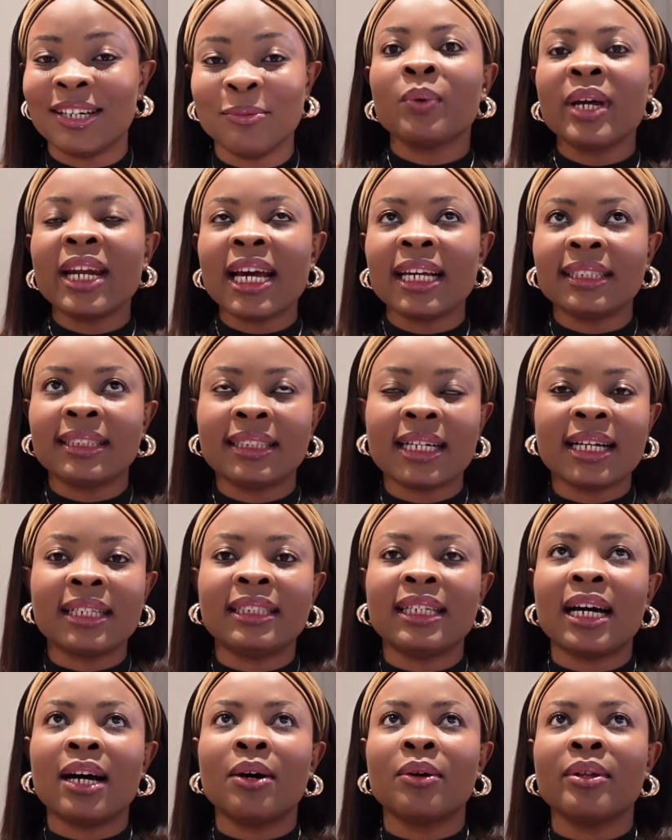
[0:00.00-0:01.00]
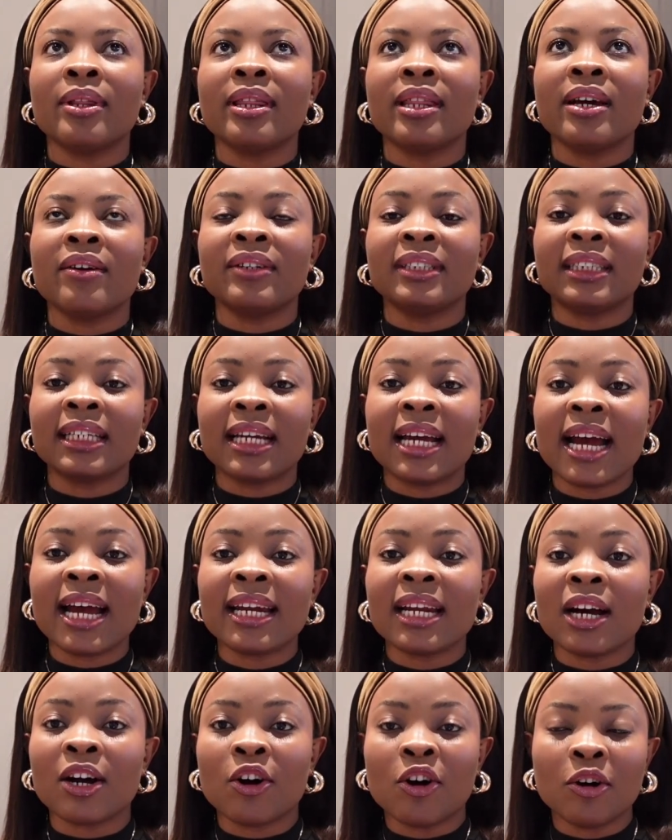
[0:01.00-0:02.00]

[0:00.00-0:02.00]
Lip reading: When I sat down, there is a guy that